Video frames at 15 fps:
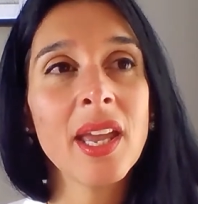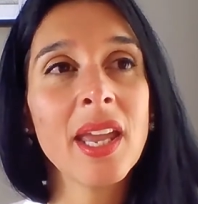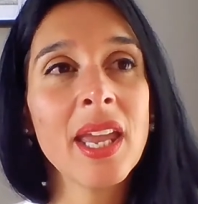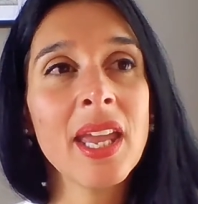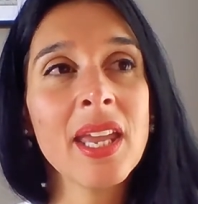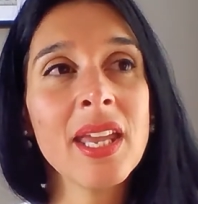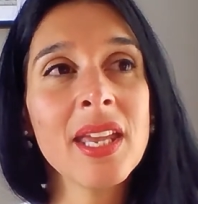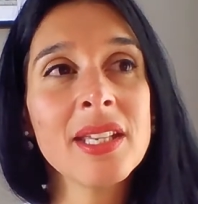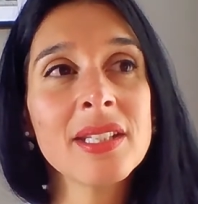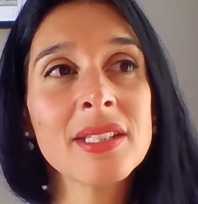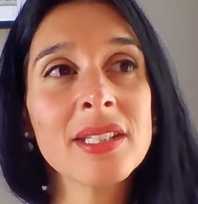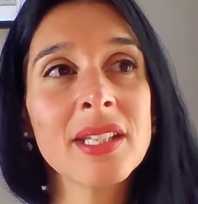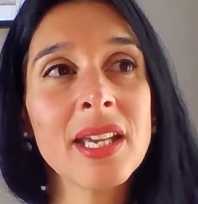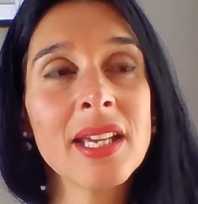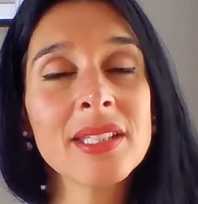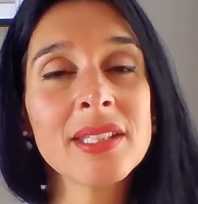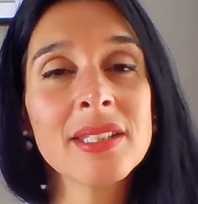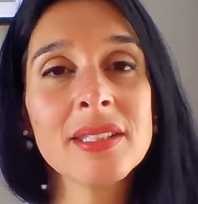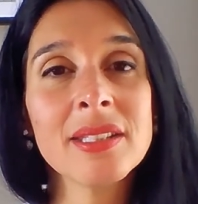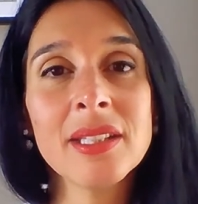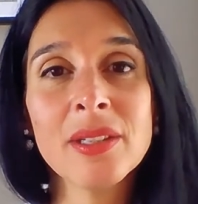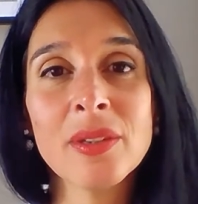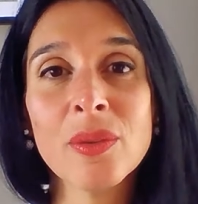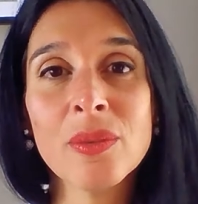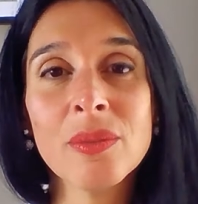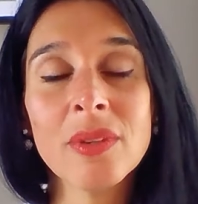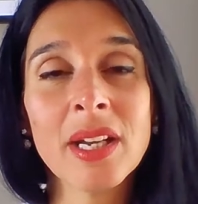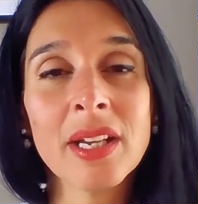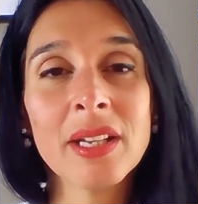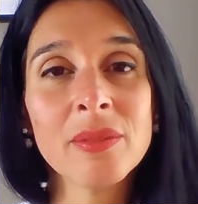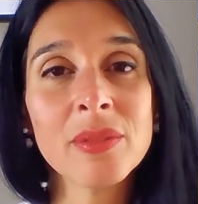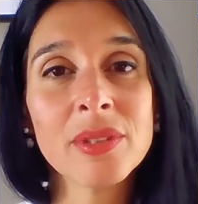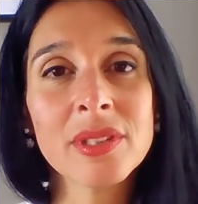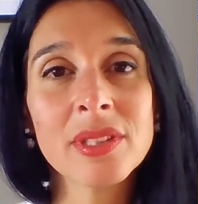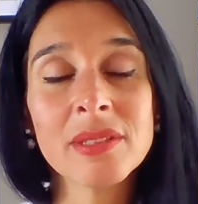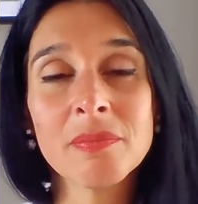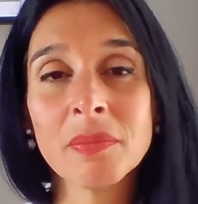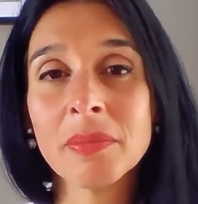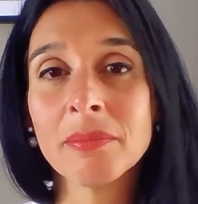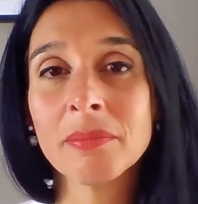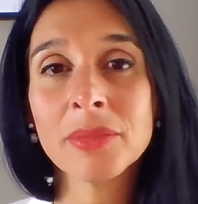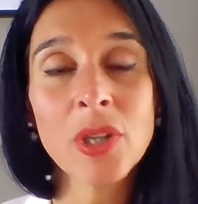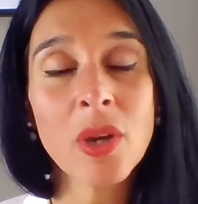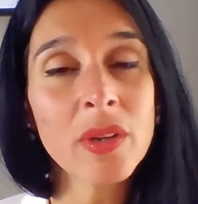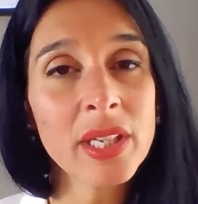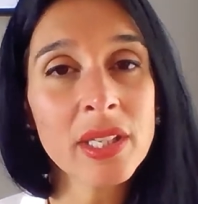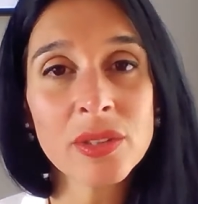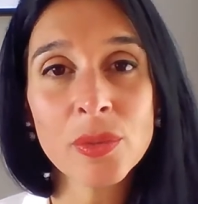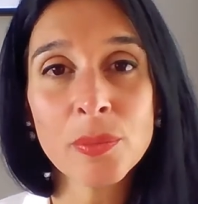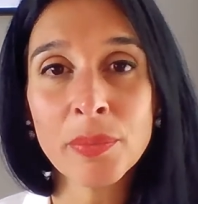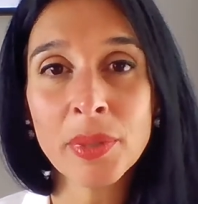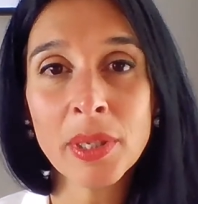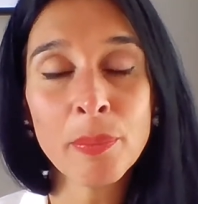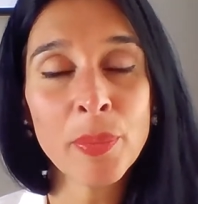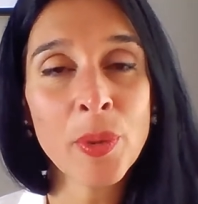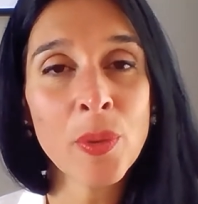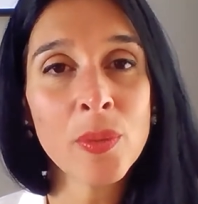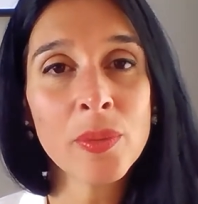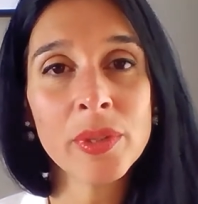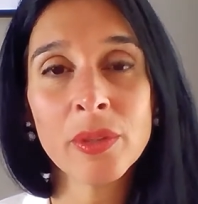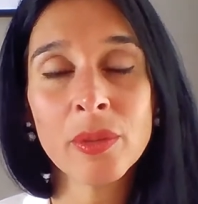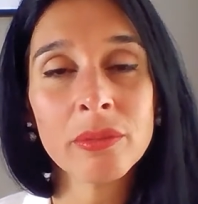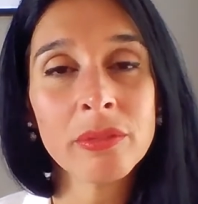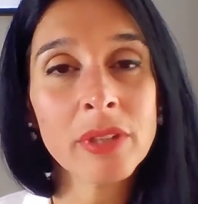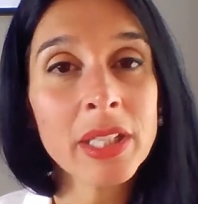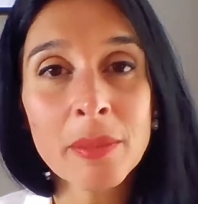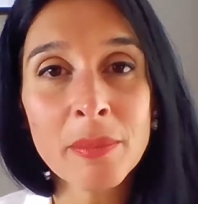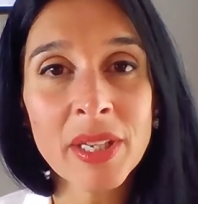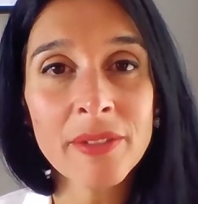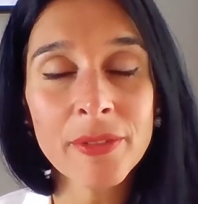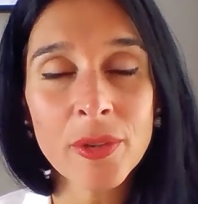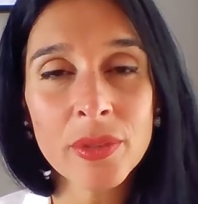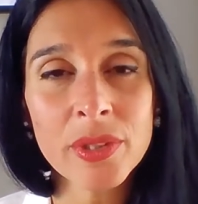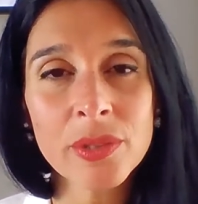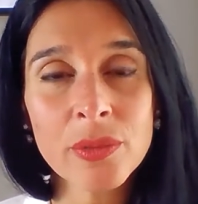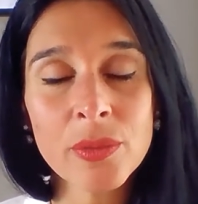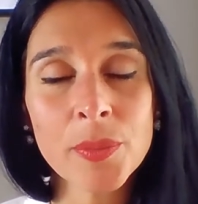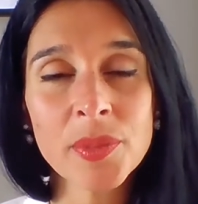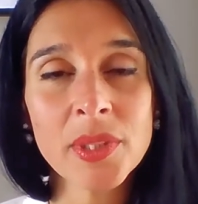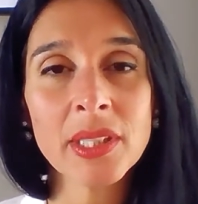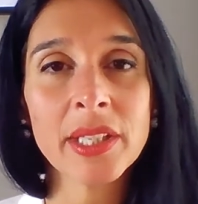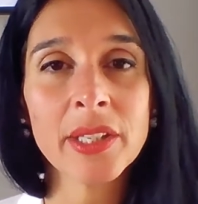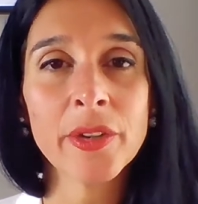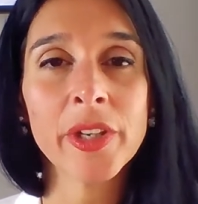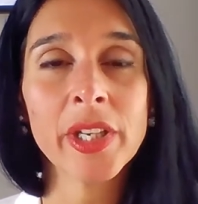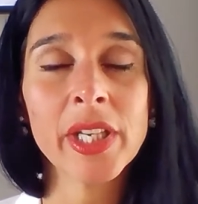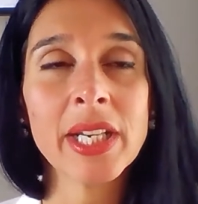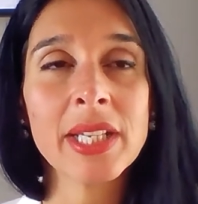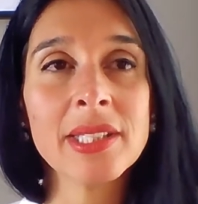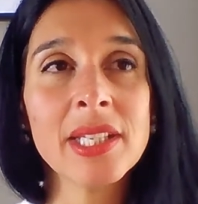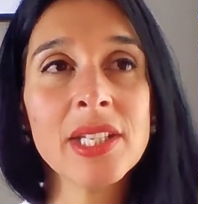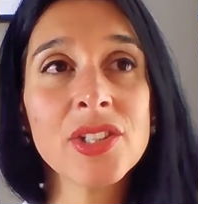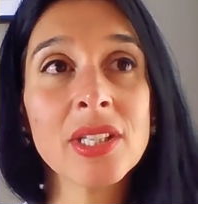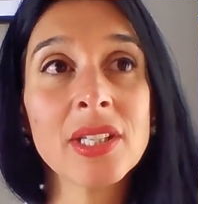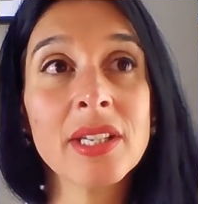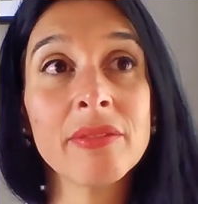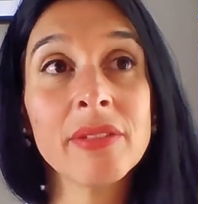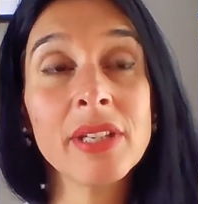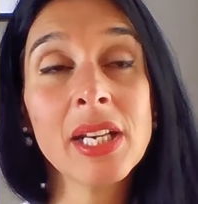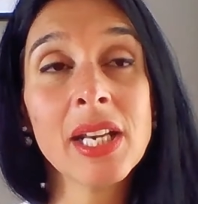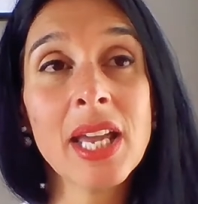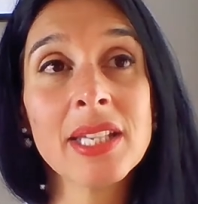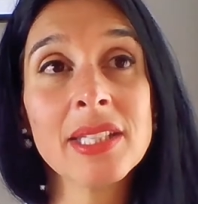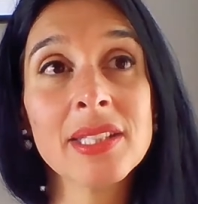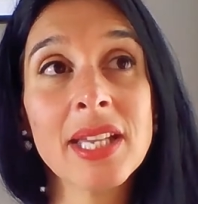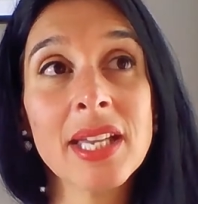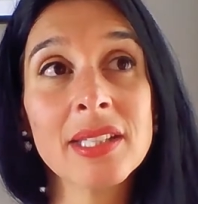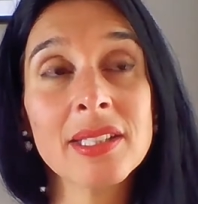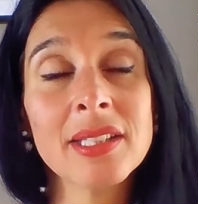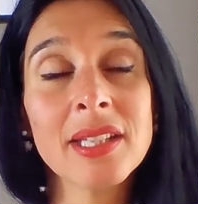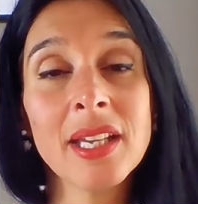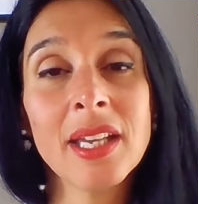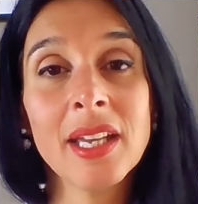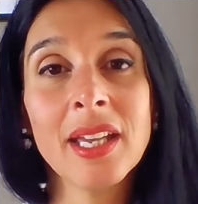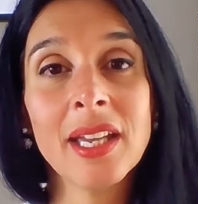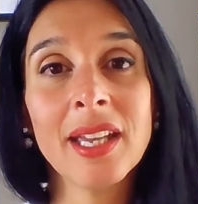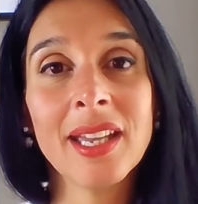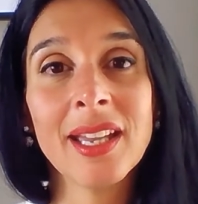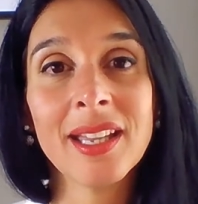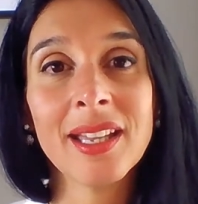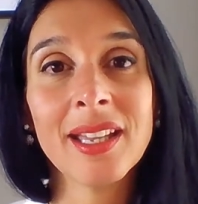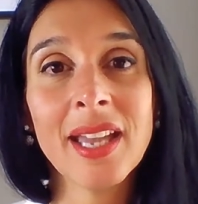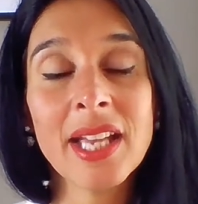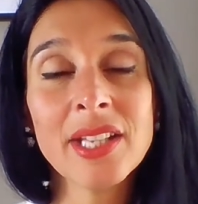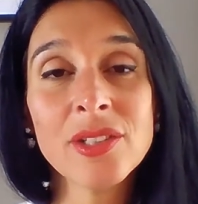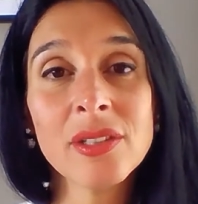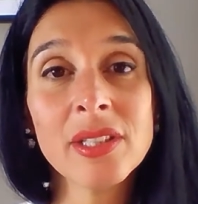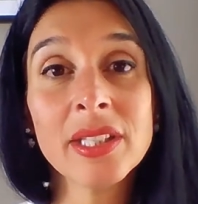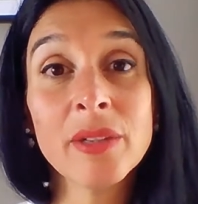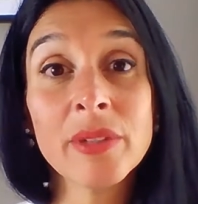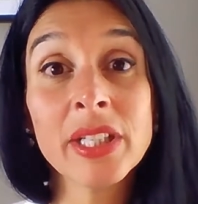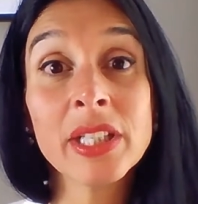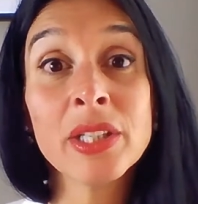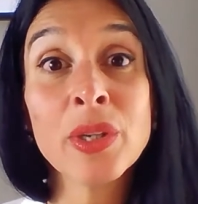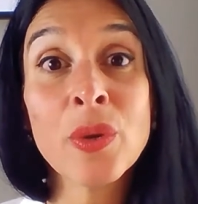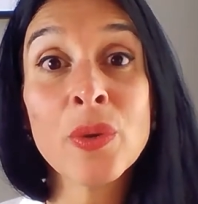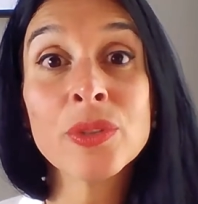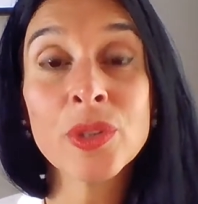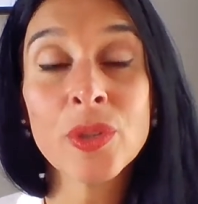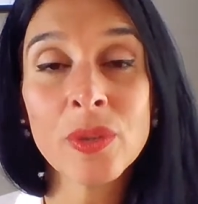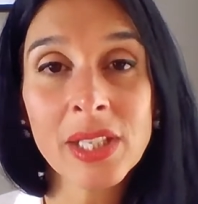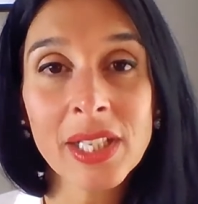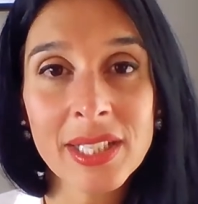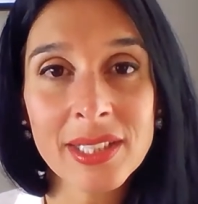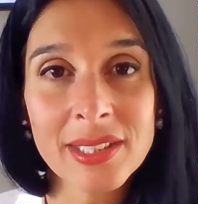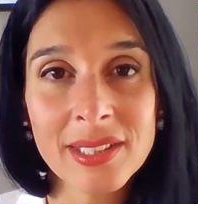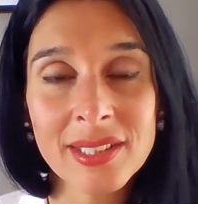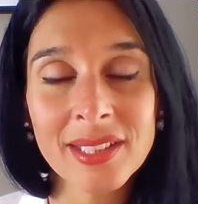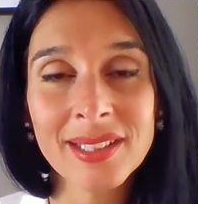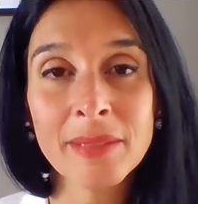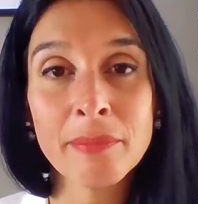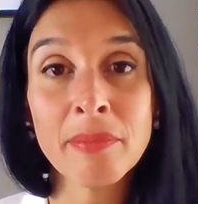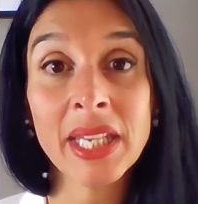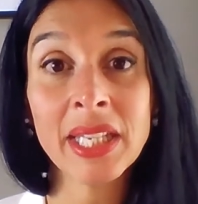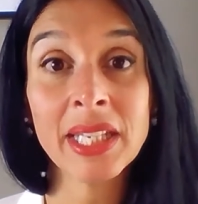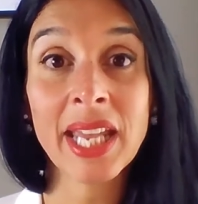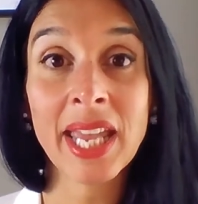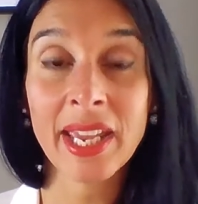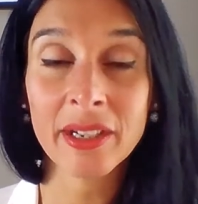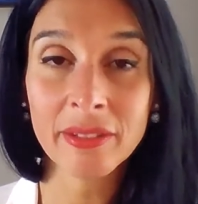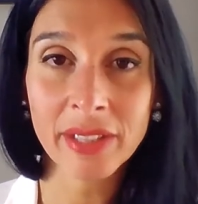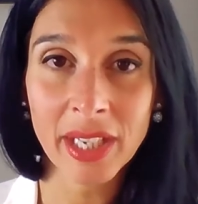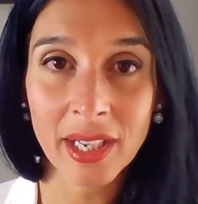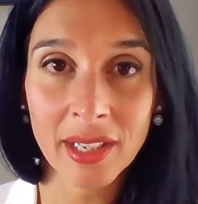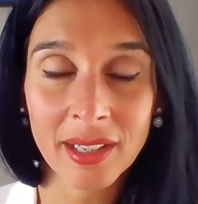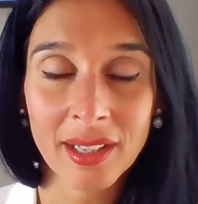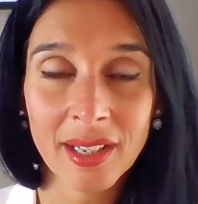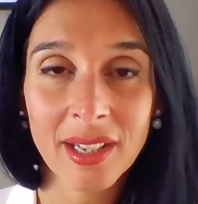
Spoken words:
And as I was talking to people, running my focus groups in that organization, I realized that actually there were no toilets in the main area